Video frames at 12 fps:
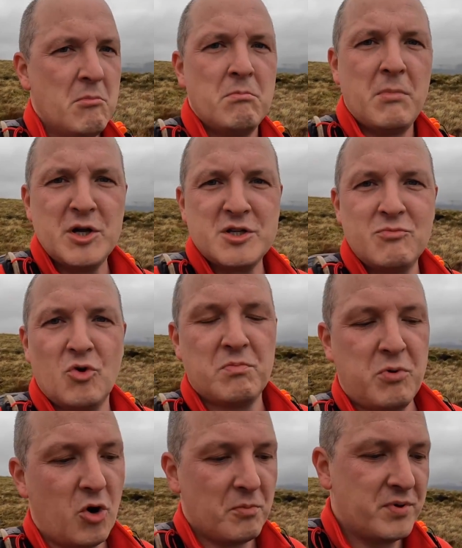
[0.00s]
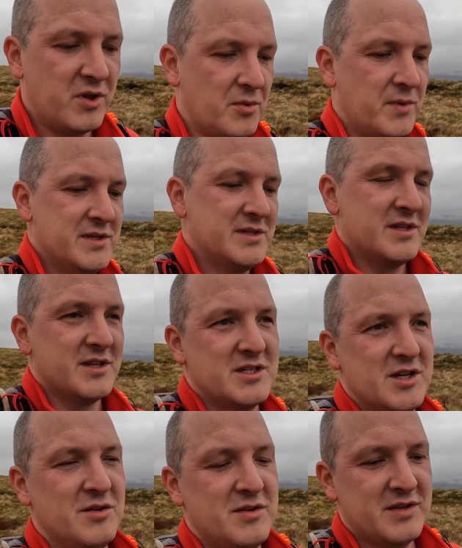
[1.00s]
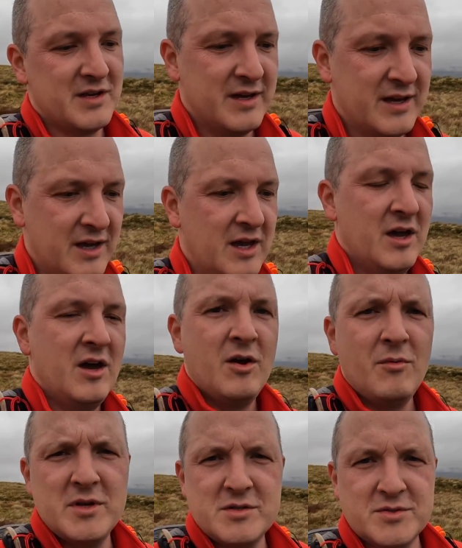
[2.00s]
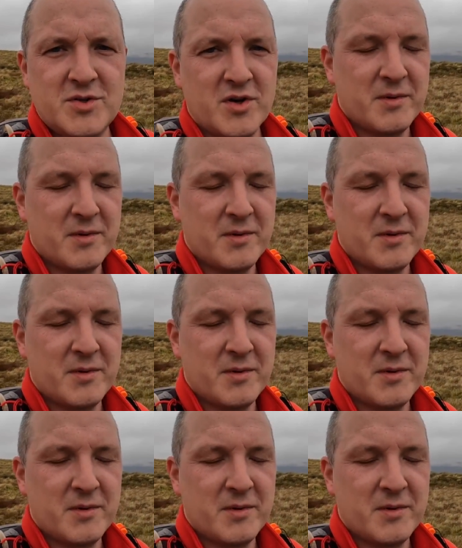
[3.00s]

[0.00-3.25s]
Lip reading: much more popular one to the south, which we'll talk